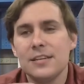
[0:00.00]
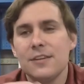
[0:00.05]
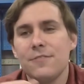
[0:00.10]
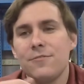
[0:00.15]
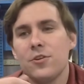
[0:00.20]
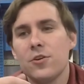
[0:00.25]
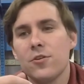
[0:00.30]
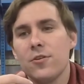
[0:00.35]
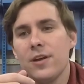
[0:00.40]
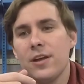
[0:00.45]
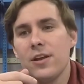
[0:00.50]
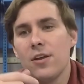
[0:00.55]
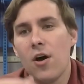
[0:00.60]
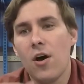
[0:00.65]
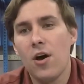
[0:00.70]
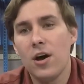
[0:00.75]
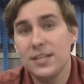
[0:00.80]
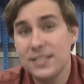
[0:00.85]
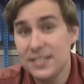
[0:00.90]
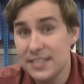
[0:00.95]
If you're in
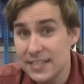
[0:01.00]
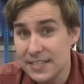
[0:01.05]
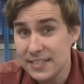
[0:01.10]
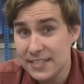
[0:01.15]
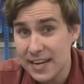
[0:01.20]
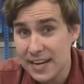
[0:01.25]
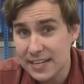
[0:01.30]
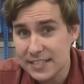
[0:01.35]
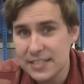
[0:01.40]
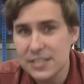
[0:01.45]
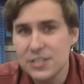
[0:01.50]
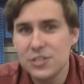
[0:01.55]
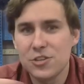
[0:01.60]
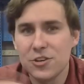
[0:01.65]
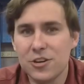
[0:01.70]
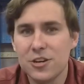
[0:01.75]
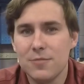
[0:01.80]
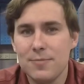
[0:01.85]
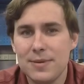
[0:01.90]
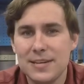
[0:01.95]
Austin, Texas,
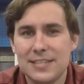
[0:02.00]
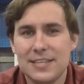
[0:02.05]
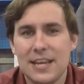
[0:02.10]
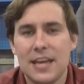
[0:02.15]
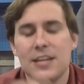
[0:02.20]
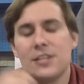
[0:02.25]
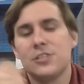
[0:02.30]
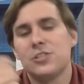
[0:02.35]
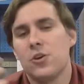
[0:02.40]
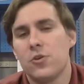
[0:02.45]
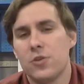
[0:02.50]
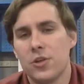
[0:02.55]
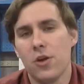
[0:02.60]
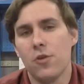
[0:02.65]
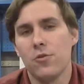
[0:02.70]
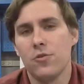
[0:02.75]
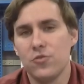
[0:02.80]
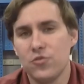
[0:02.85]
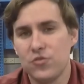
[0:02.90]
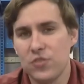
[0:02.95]
you're going to be San
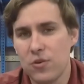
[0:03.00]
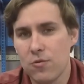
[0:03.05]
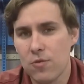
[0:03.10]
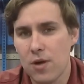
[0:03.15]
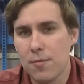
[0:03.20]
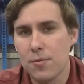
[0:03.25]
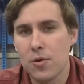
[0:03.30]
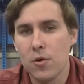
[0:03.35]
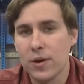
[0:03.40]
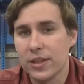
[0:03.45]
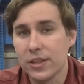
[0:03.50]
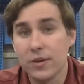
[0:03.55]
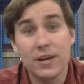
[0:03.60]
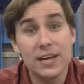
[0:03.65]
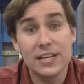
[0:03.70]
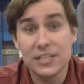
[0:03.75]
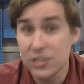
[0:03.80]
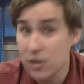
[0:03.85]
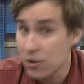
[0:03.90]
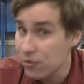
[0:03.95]
Antonio. You see where I'm going. There
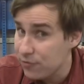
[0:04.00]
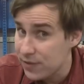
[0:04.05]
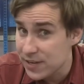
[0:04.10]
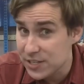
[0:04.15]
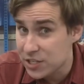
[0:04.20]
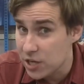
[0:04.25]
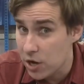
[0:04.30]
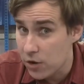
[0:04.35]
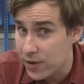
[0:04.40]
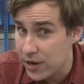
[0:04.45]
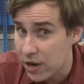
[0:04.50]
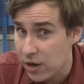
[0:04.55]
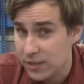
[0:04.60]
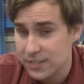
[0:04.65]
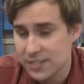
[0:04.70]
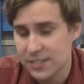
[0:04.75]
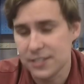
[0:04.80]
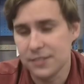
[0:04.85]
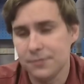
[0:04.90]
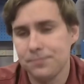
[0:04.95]
is no FISDO in
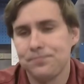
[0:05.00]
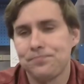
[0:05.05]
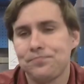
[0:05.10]
Austin.